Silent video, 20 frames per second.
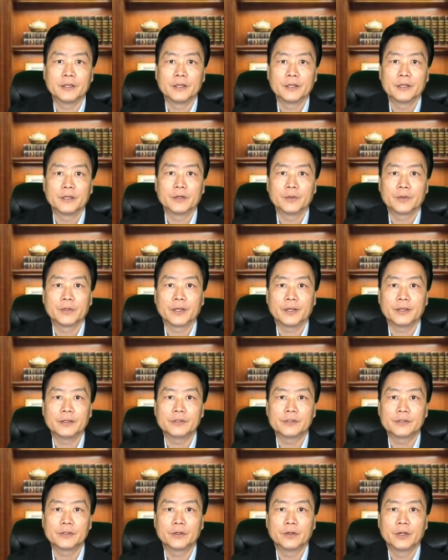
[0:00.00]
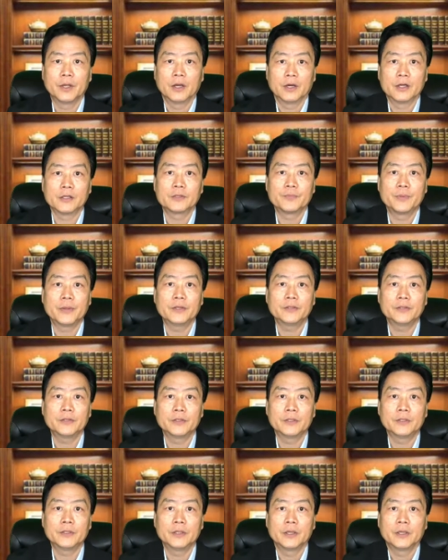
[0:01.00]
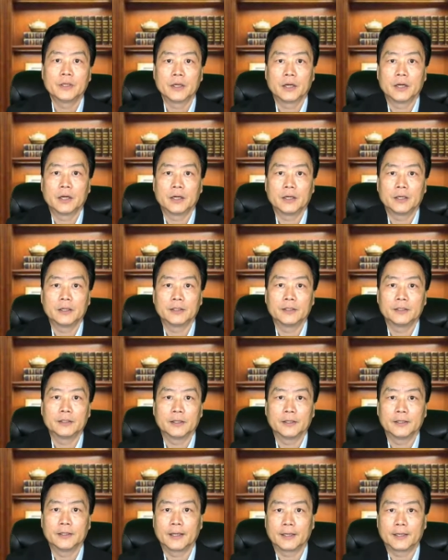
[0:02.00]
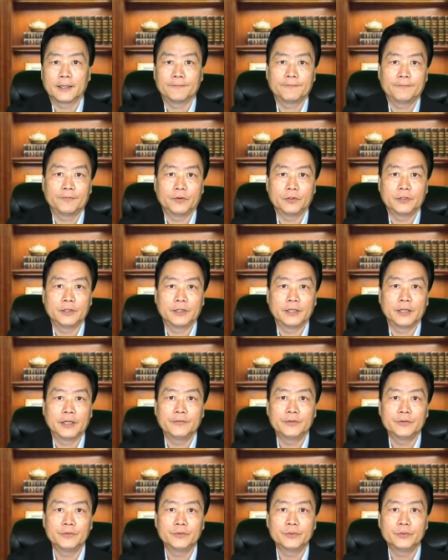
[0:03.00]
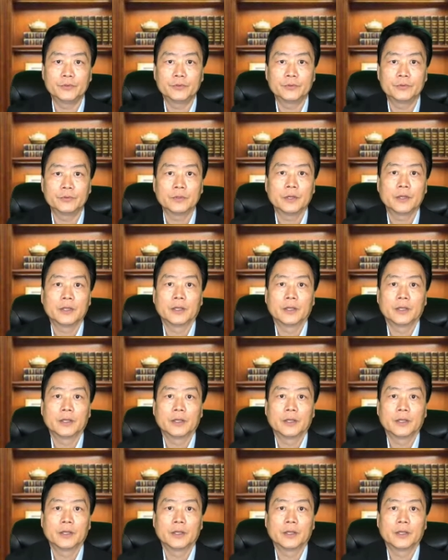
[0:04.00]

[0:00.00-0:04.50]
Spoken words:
Okay, so especially like for the living room,